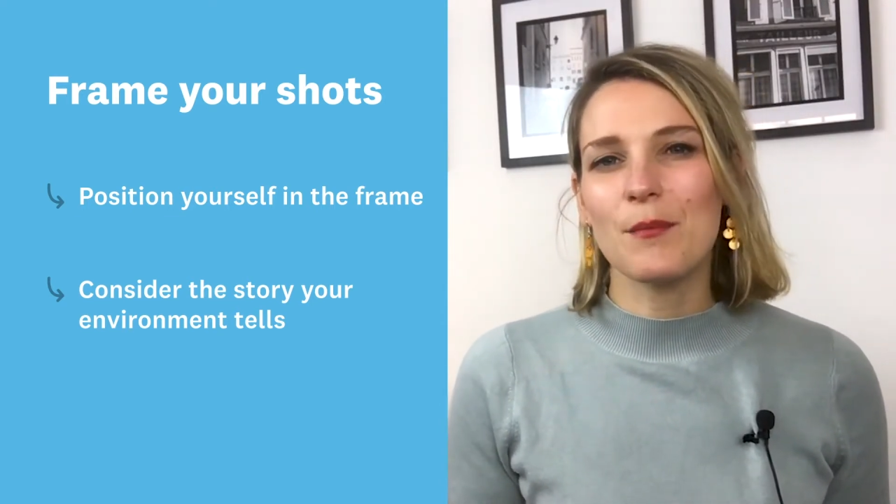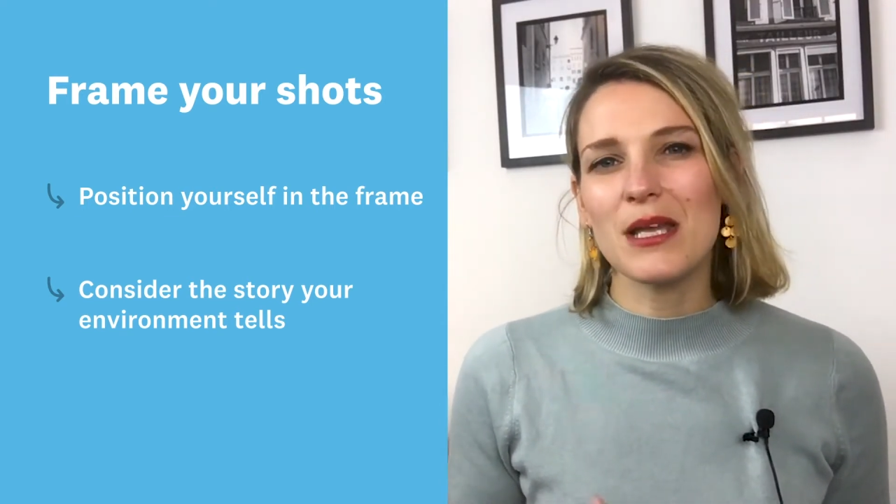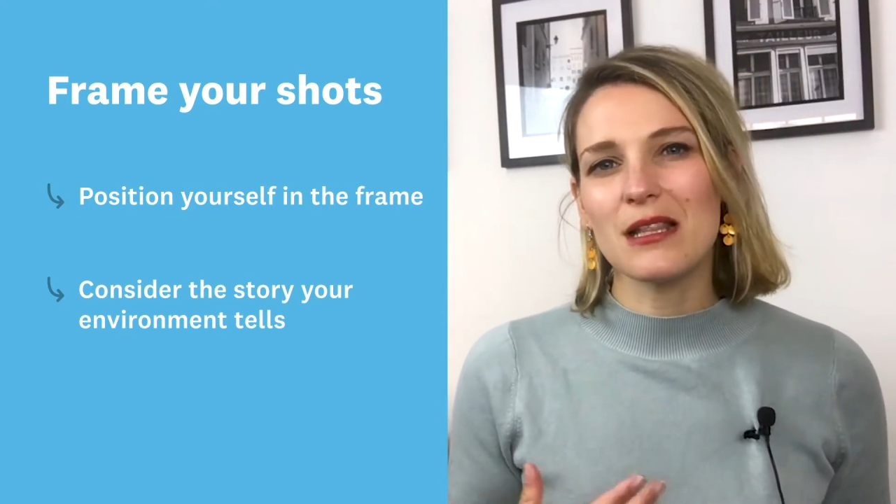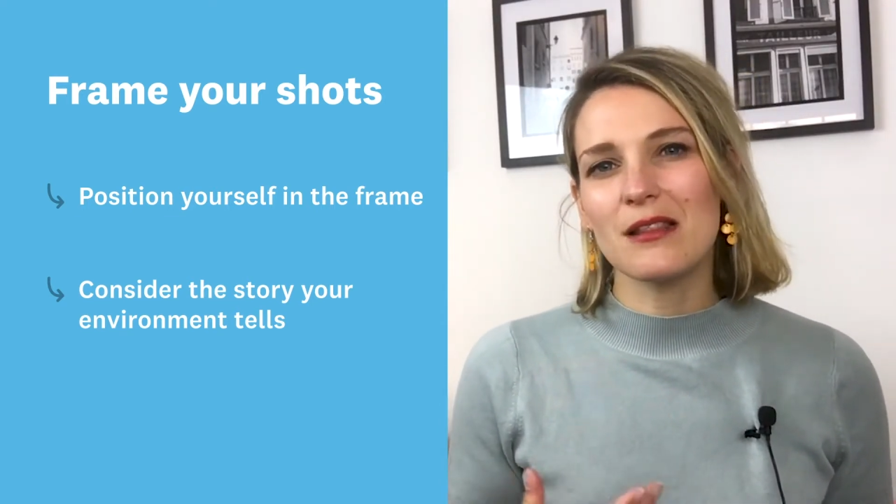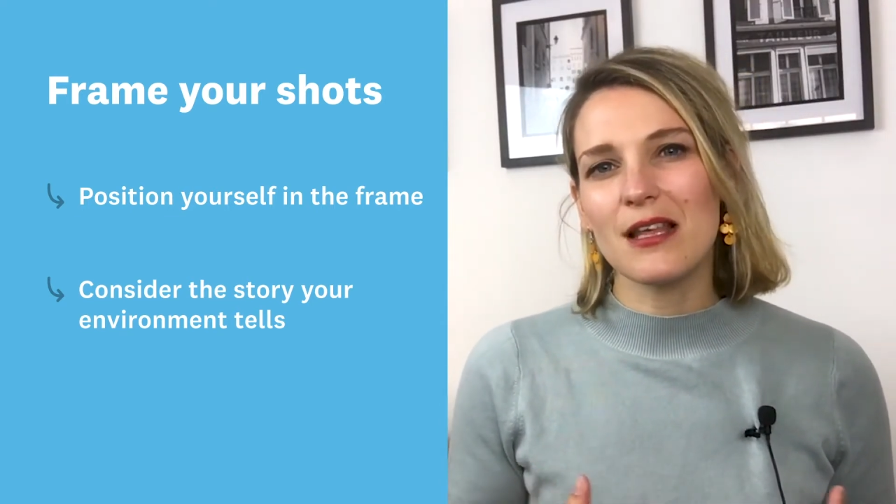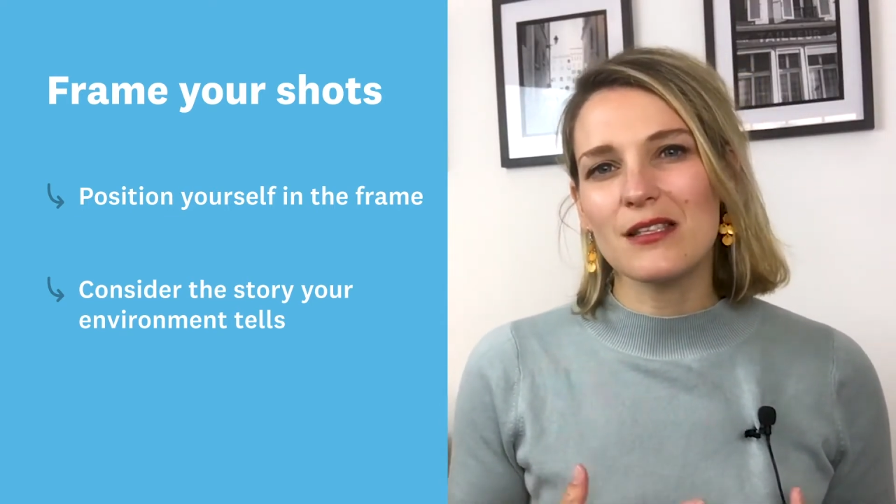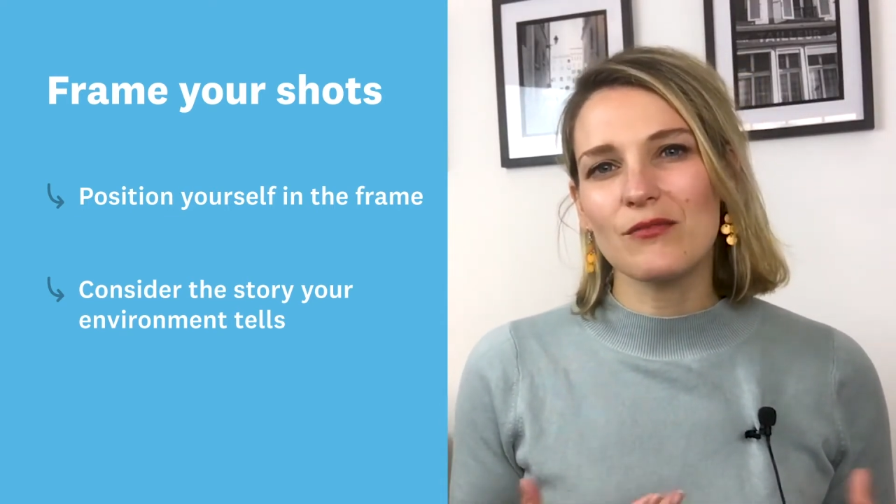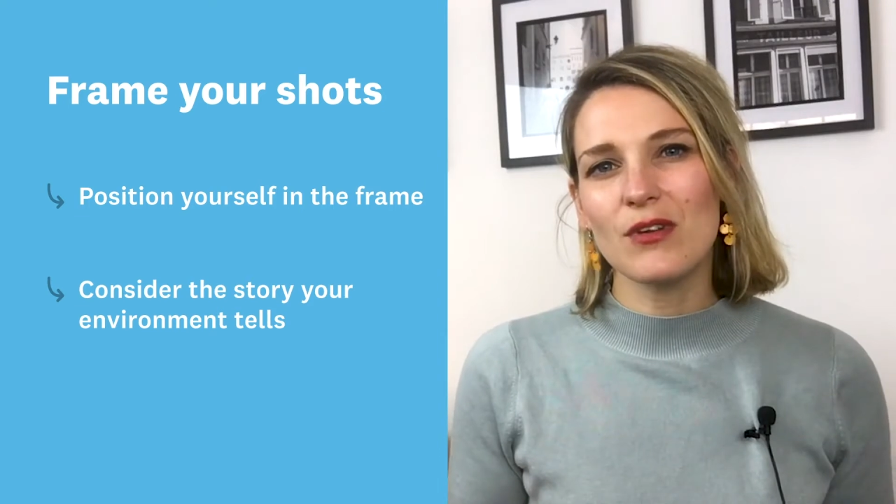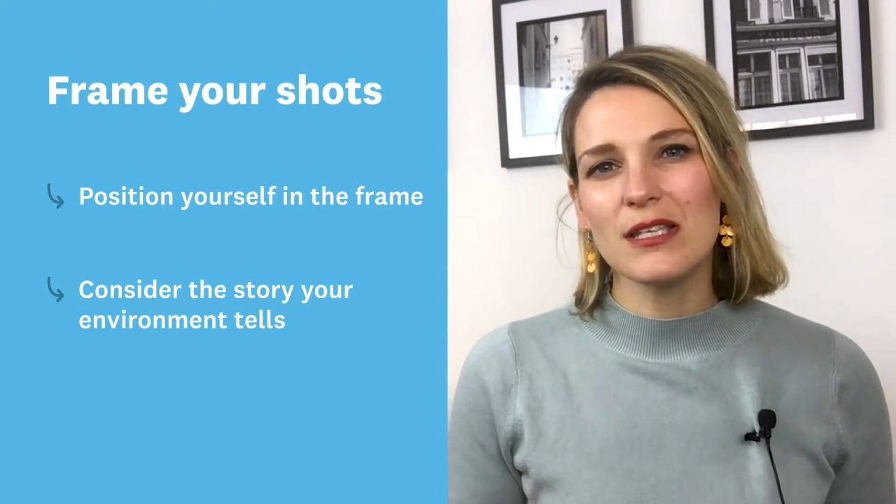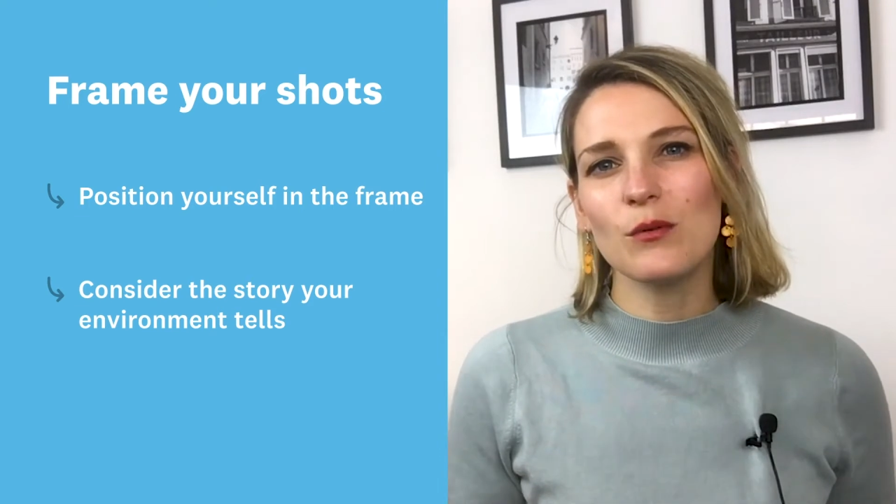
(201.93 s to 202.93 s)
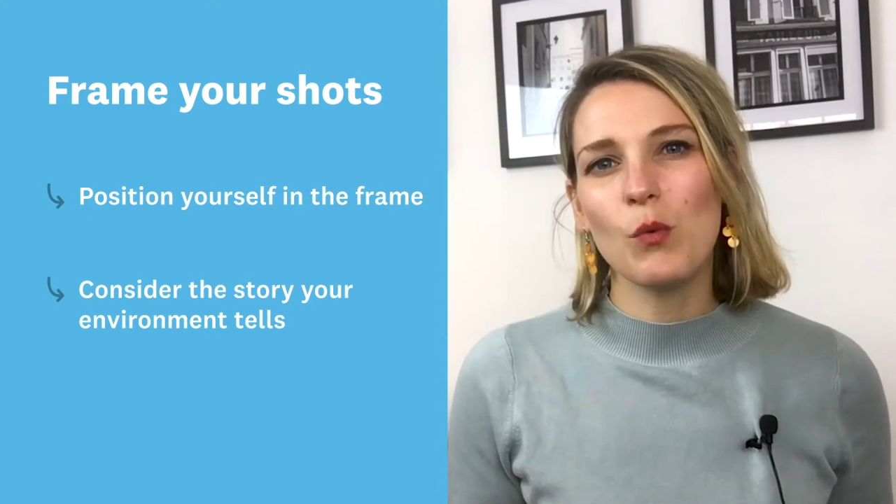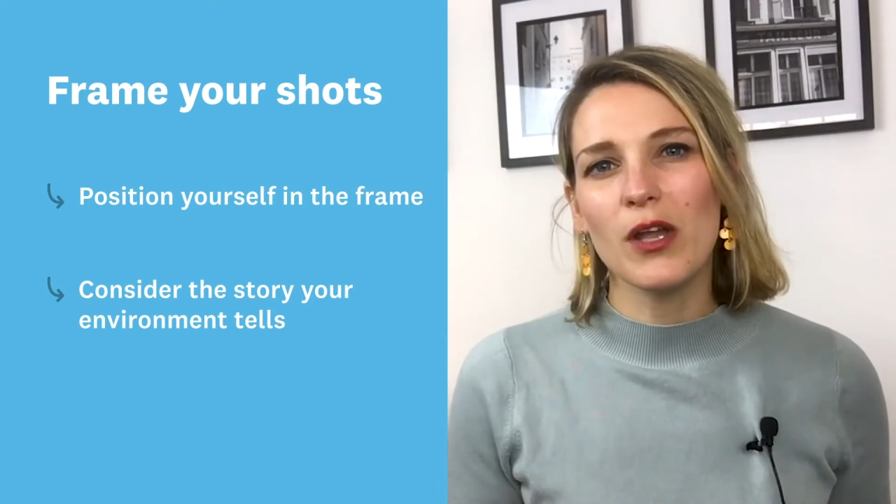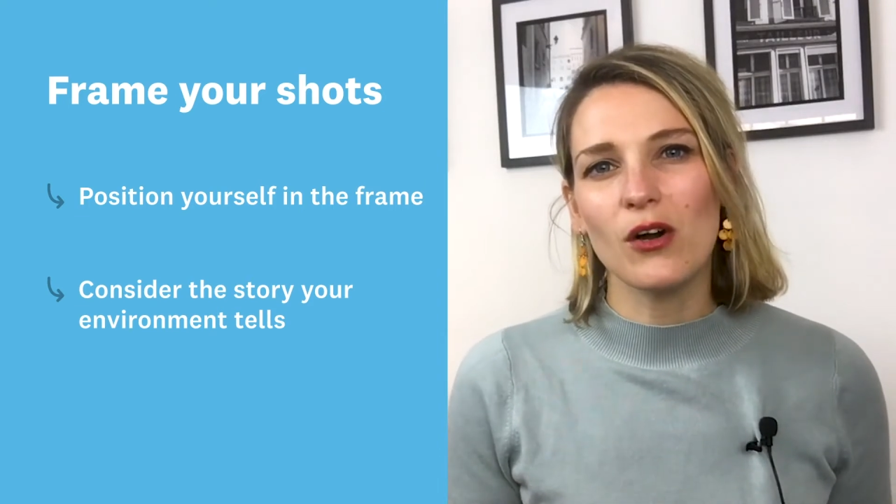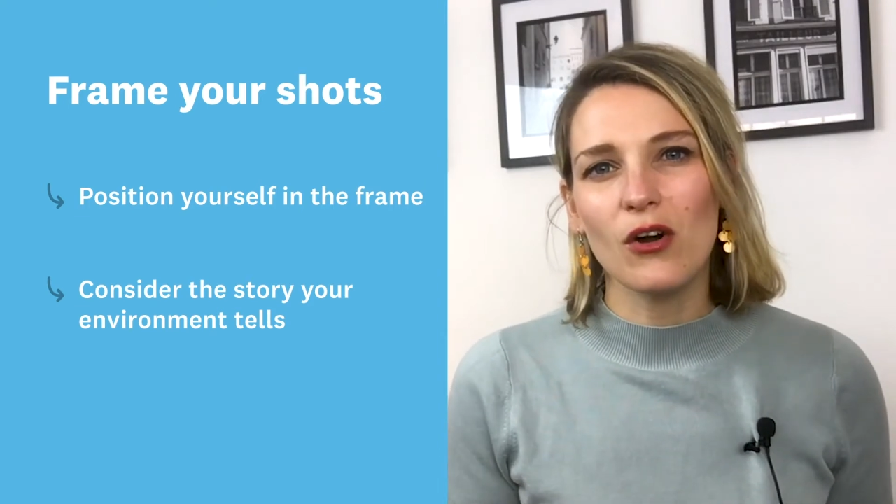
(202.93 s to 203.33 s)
I mean, there's a reason why your